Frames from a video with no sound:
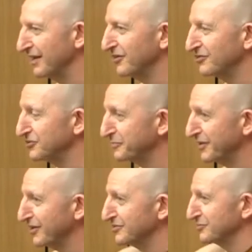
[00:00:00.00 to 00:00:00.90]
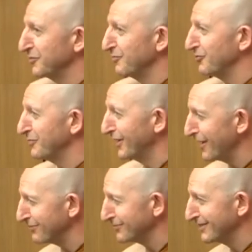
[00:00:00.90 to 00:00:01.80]
uh, not just because we want to
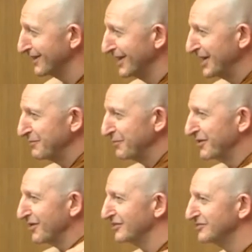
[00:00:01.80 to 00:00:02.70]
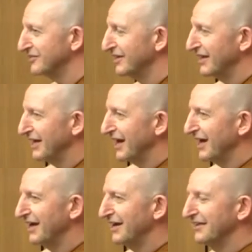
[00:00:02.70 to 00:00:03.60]
be loved, but because
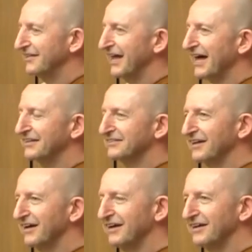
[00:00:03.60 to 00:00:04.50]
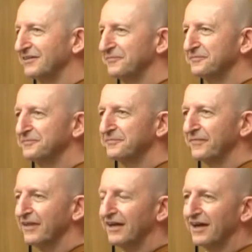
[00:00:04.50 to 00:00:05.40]
uh, that, um,
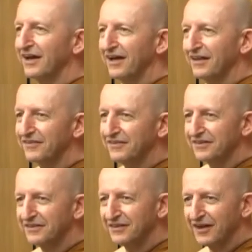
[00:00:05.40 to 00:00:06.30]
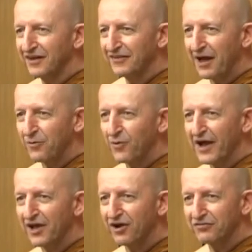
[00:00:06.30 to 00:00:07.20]
uh, the, that
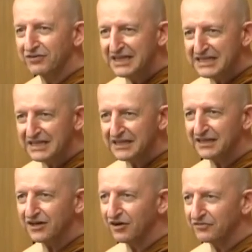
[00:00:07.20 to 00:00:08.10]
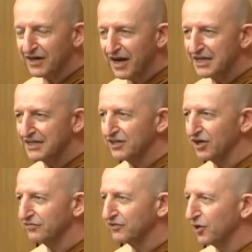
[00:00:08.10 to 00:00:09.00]
way of leading, of
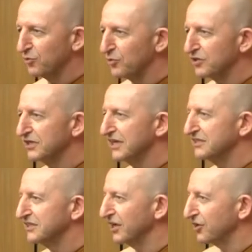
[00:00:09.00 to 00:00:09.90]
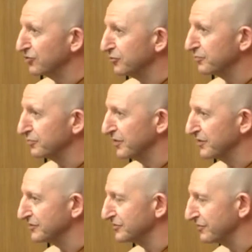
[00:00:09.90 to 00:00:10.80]
guiding, of coordinating a group,
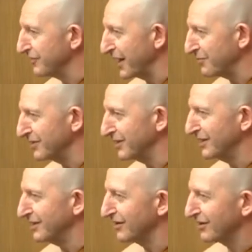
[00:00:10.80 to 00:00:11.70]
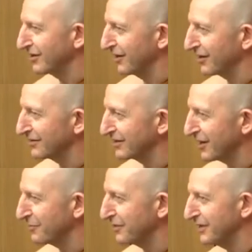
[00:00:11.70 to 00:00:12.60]
whether it's a family, a, a
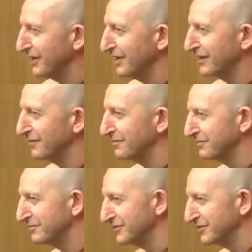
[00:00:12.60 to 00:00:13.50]
company, a,